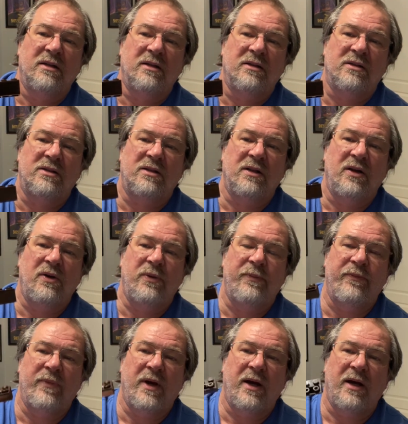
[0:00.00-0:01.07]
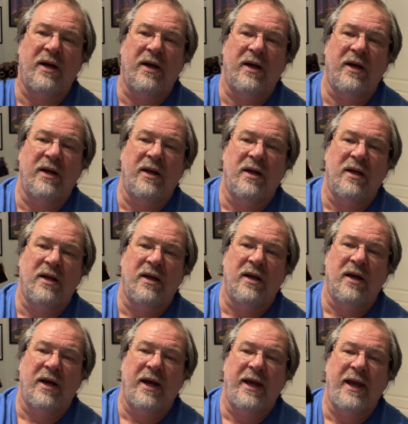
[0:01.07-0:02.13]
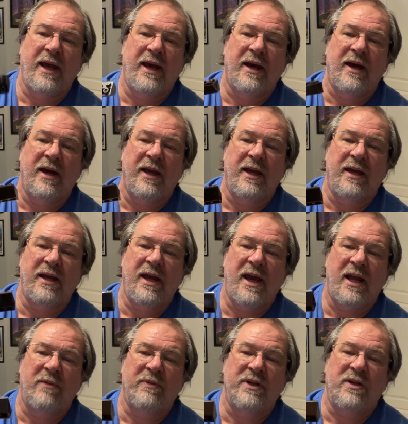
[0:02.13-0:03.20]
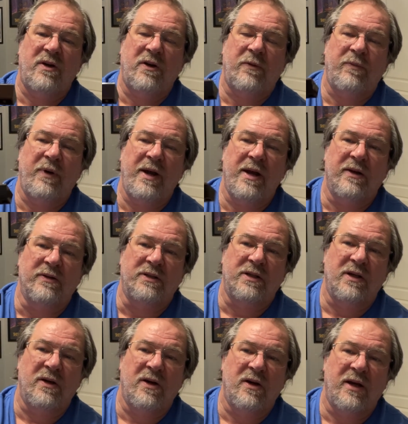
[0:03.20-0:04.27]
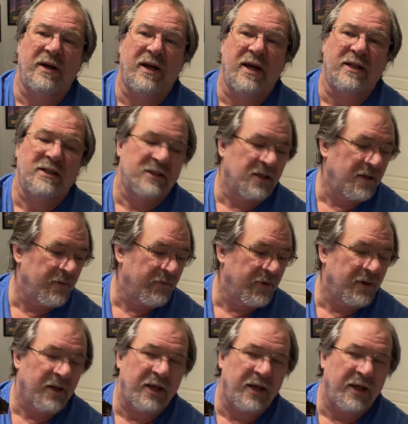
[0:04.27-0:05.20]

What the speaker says: slope, he had them in dark brown, so I got some.